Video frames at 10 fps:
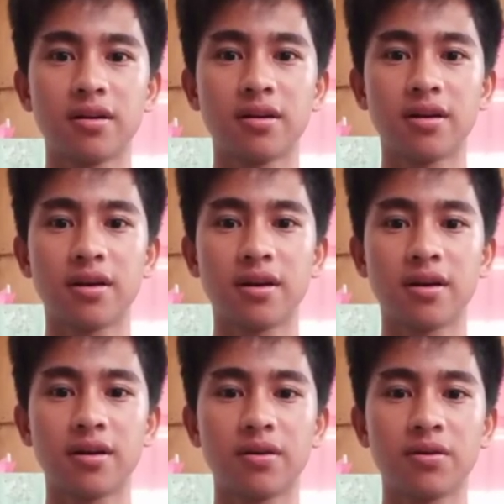
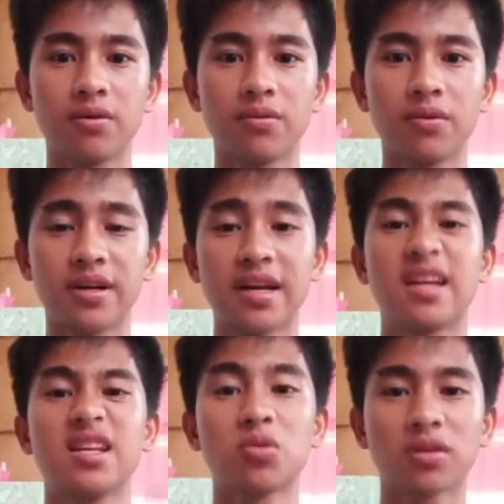na na
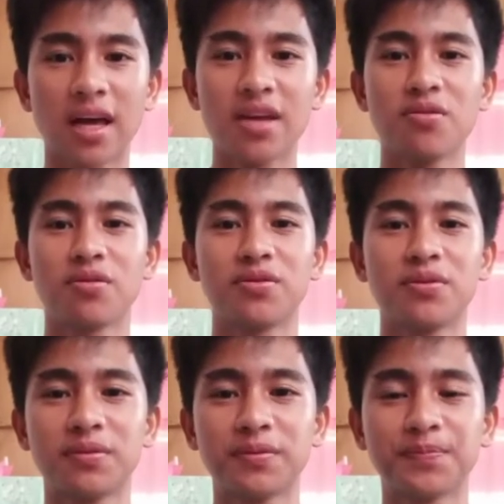ganito tayo,
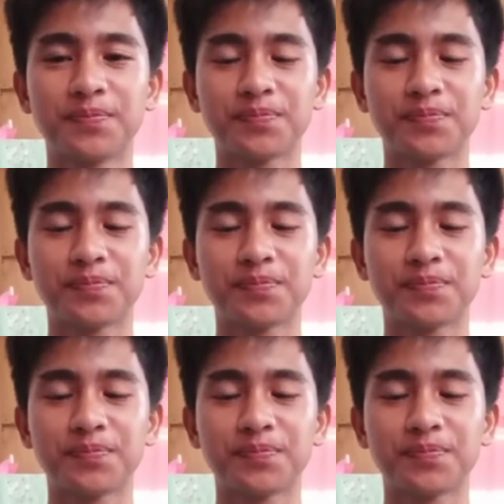yung